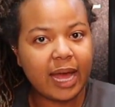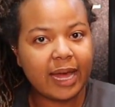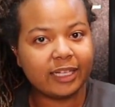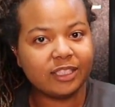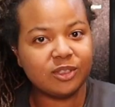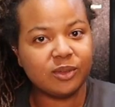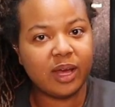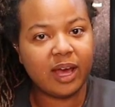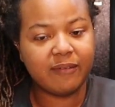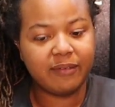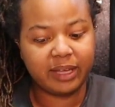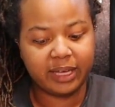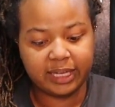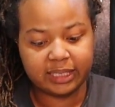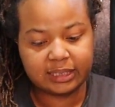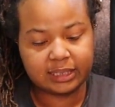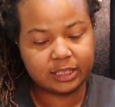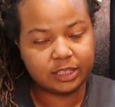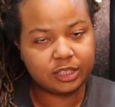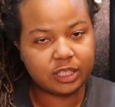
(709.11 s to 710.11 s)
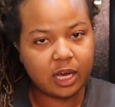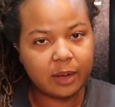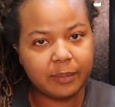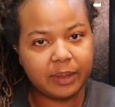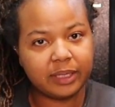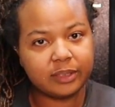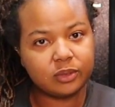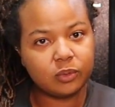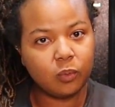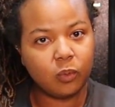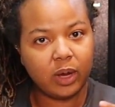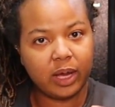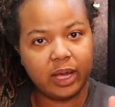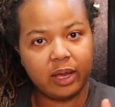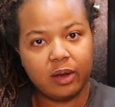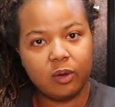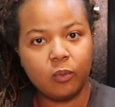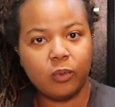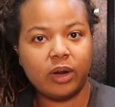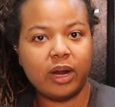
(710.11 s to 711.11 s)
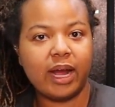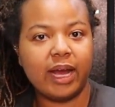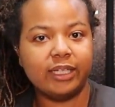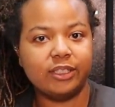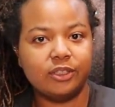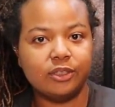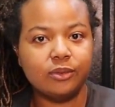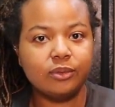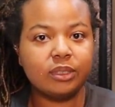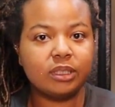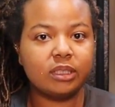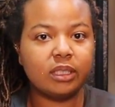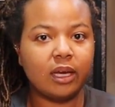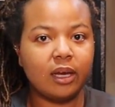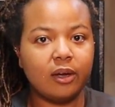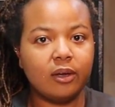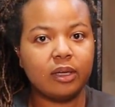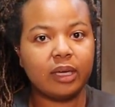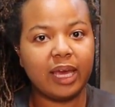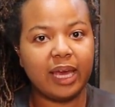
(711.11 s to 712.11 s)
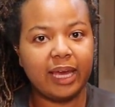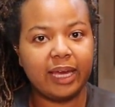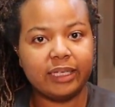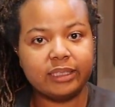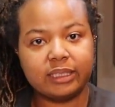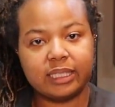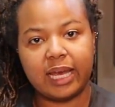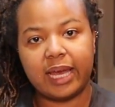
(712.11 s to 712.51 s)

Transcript: I do have an Etsy shop as well where I do sell cakes